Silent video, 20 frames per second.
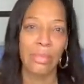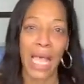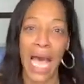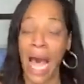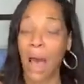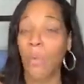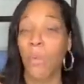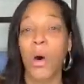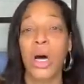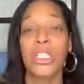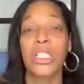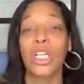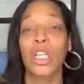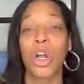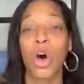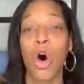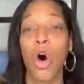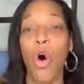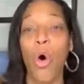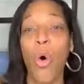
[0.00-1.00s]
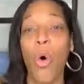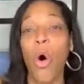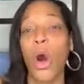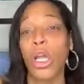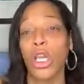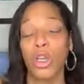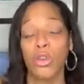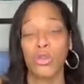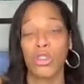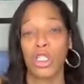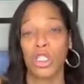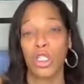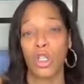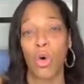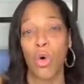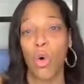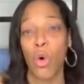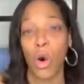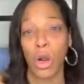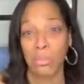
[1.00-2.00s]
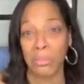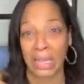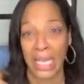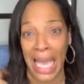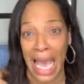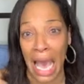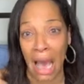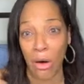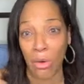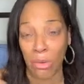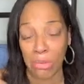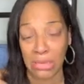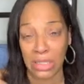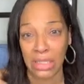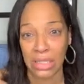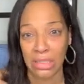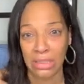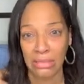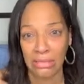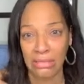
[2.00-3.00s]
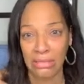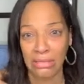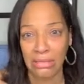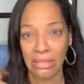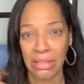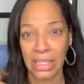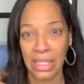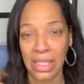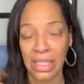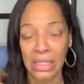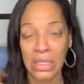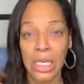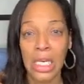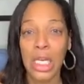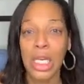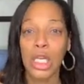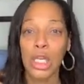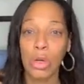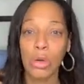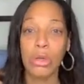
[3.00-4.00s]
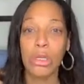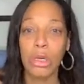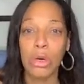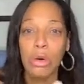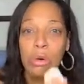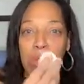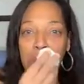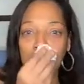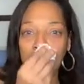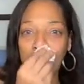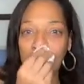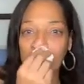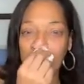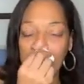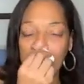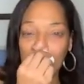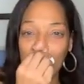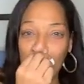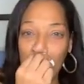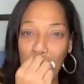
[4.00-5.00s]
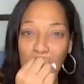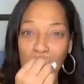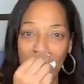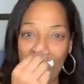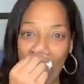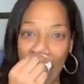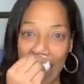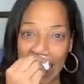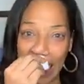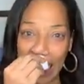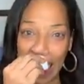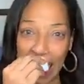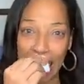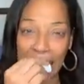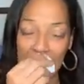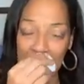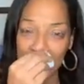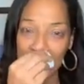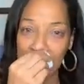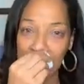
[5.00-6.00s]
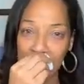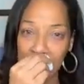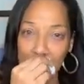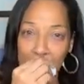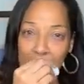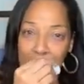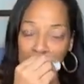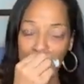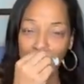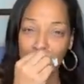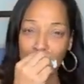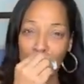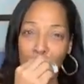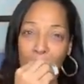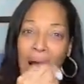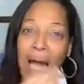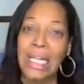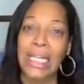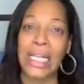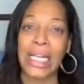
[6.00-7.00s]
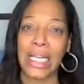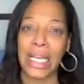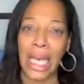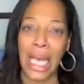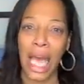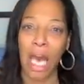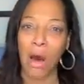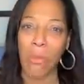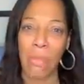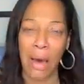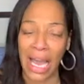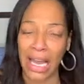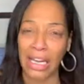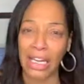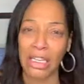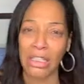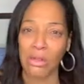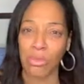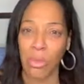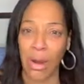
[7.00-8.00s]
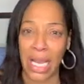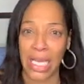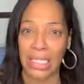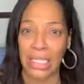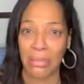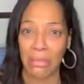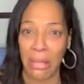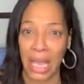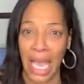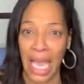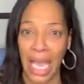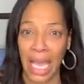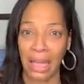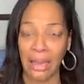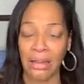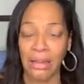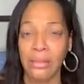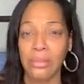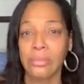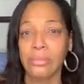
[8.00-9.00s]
I wasn't a whore. You just whored me out. You knew what I needed. You knew I needed help. I couldn't raise a man.